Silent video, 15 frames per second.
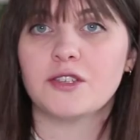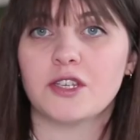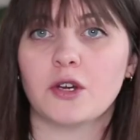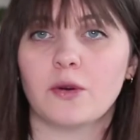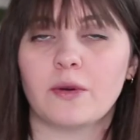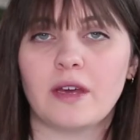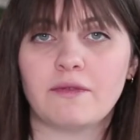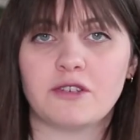
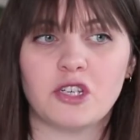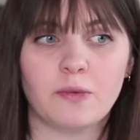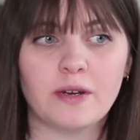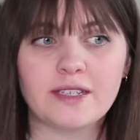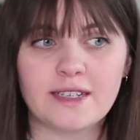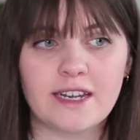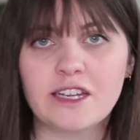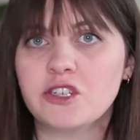So if she
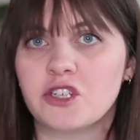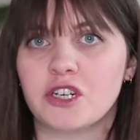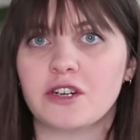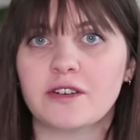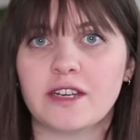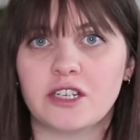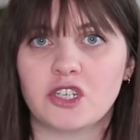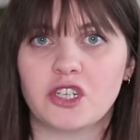wasn't
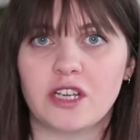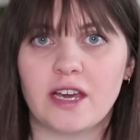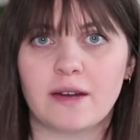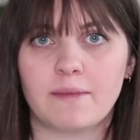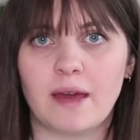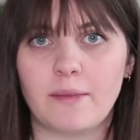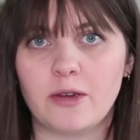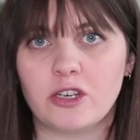injured and she
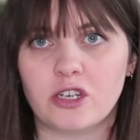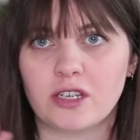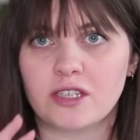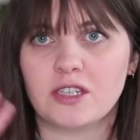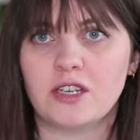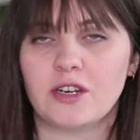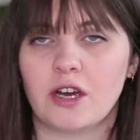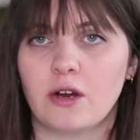had maybe
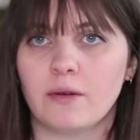just,